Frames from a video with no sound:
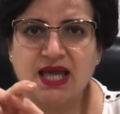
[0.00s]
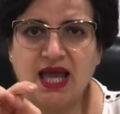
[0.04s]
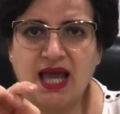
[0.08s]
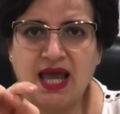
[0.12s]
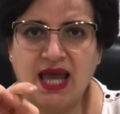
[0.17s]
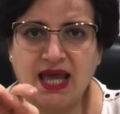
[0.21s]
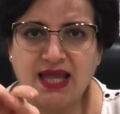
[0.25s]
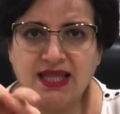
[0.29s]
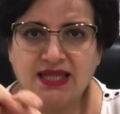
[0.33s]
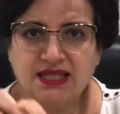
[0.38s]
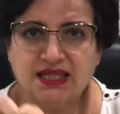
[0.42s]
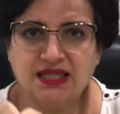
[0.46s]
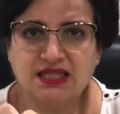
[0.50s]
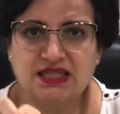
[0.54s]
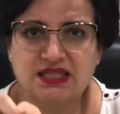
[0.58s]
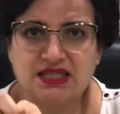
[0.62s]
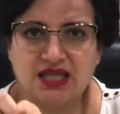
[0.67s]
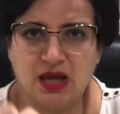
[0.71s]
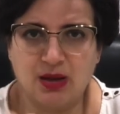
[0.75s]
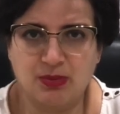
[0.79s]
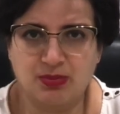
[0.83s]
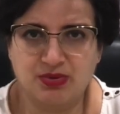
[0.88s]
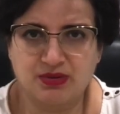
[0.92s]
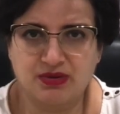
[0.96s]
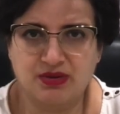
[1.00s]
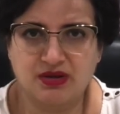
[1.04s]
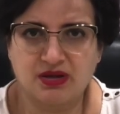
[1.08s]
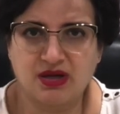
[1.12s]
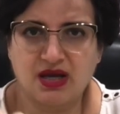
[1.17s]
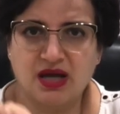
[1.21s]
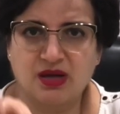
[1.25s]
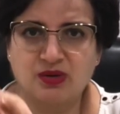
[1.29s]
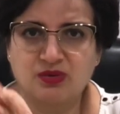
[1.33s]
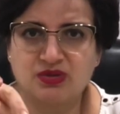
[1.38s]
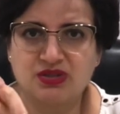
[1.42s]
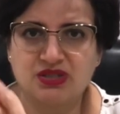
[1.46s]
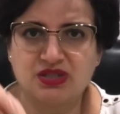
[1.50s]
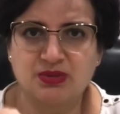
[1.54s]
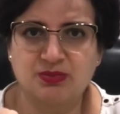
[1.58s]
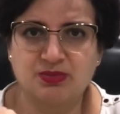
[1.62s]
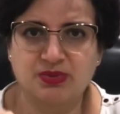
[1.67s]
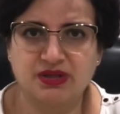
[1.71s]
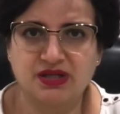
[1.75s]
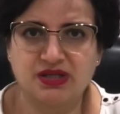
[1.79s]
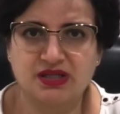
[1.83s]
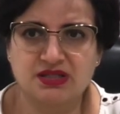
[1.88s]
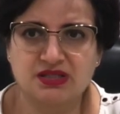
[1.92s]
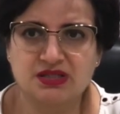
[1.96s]
and the depth, how deep it
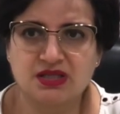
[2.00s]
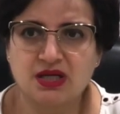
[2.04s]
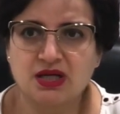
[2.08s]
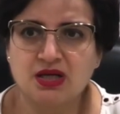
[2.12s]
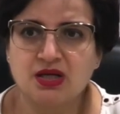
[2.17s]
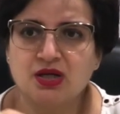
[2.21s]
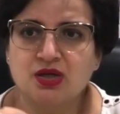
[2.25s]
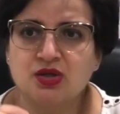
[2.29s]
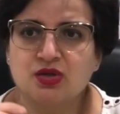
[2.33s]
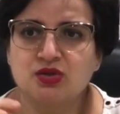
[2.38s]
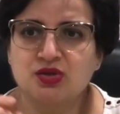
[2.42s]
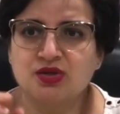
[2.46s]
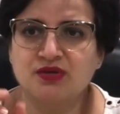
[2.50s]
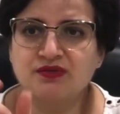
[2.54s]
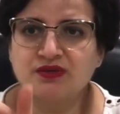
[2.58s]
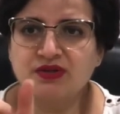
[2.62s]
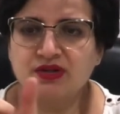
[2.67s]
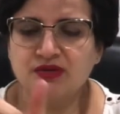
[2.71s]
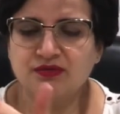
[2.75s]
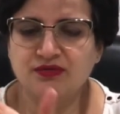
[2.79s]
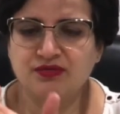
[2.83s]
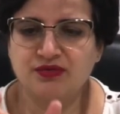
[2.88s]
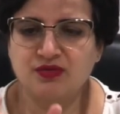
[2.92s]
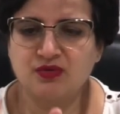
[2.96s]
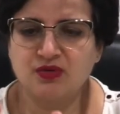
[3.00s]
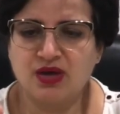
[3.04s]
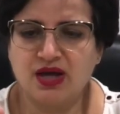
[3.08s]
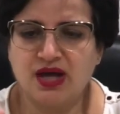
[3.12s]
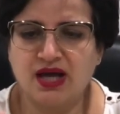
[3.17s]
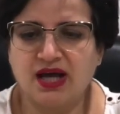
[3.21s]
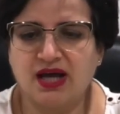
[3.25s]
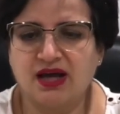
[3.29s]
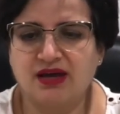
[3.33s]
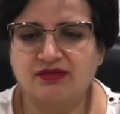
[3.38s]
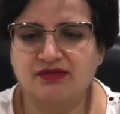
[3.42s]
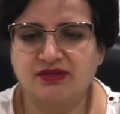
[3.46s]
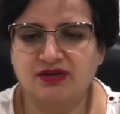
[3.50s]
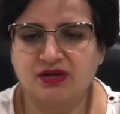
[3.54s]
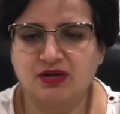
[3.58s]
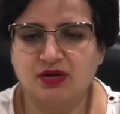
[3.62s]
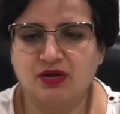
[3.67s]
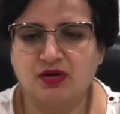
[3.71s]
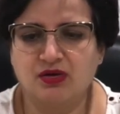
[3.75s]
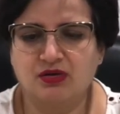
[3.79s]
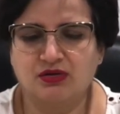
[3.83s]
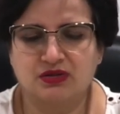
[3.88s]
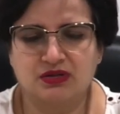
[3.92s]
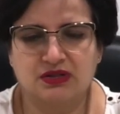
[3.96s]
is. So even if you have it
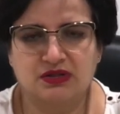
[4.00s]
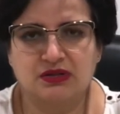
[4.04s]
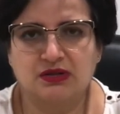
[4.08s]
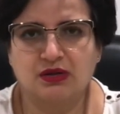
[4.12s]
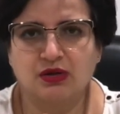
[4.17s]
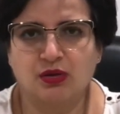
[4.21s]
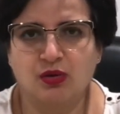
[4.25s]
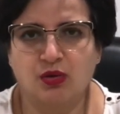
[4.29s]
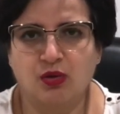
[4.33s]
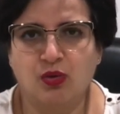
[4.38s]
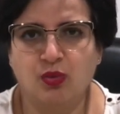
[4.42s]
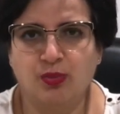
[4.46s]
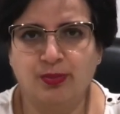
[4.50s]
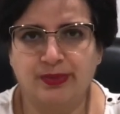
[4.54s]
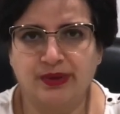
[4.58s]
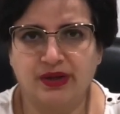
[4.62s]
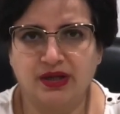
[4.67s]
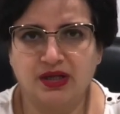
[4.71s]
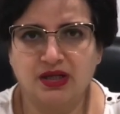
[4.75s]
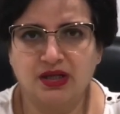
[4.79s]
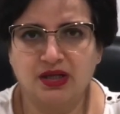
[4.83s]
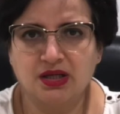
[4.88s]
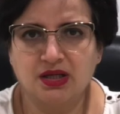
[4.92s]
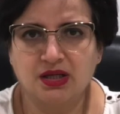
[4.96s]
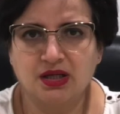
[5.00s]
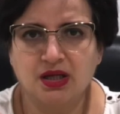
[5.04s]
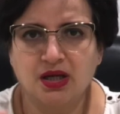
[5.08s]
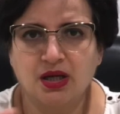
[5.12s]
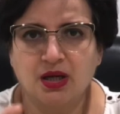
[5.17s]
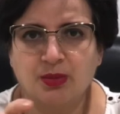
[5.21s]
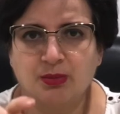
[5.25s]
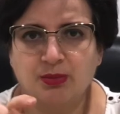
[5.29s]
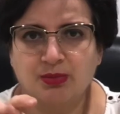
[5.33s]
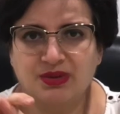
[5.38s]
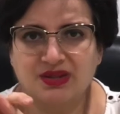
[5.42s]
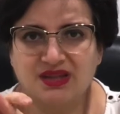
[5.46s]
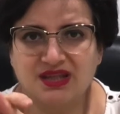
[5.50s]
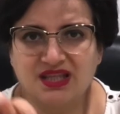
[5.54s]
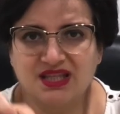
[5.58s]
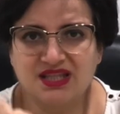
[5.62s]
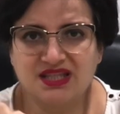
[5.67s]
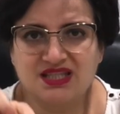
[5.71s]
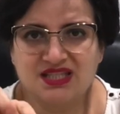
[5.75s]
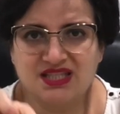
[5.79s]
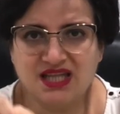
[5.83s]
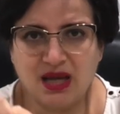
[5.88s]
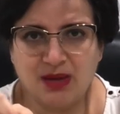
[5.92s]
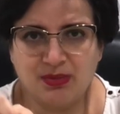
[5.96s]
still open, but the
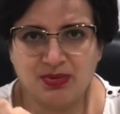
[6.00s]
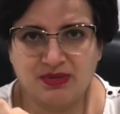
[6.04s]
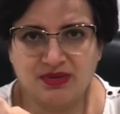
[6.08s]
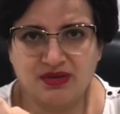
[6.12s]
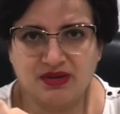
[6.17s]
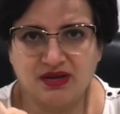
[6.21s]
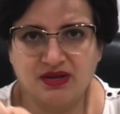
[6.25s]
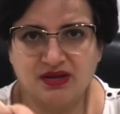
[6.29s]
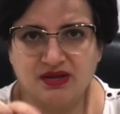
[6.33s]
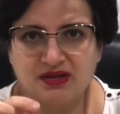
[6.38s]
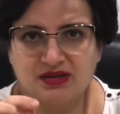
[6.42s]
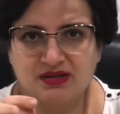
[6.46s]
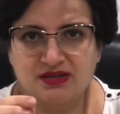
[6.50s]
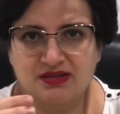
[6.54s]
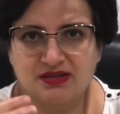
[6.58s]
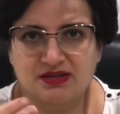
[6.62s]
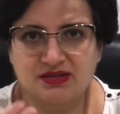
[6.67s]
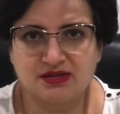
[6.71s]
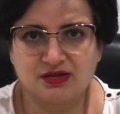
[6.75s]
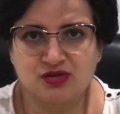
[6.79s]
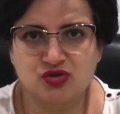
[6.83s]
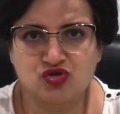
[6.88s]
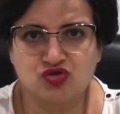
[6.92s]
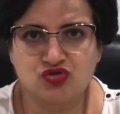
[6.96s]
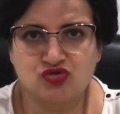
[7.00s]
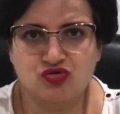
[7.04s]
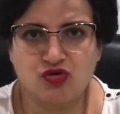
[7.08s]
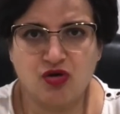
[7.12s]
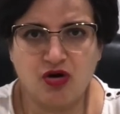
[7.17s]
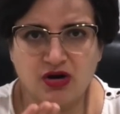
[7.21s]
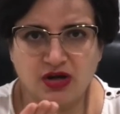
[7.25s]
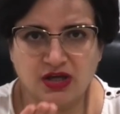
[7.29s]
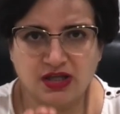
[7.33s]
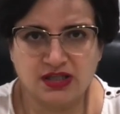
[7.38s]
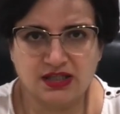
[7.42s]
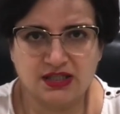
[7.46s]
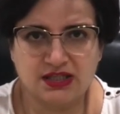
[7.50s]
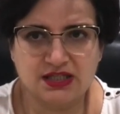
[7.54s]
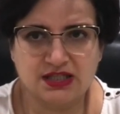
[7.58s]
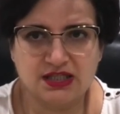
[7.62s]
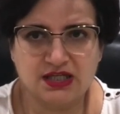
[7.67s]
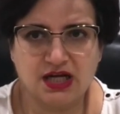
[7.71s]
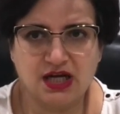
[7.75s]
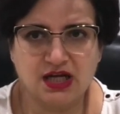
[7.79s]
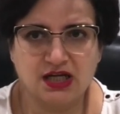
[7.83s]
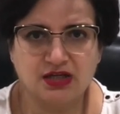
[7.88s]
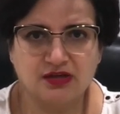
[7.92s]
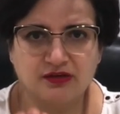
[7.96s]
depth is strong and
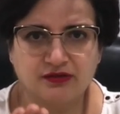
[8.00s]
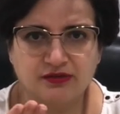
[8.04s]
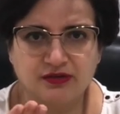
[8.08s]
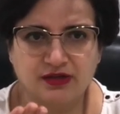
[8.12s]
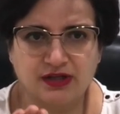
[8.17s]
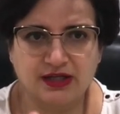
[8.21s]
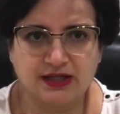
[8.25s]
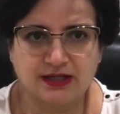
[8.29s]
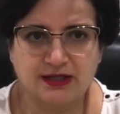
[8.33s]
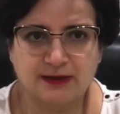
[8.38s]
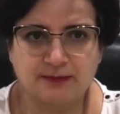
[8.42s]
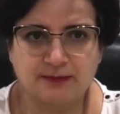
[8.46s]
kind of like,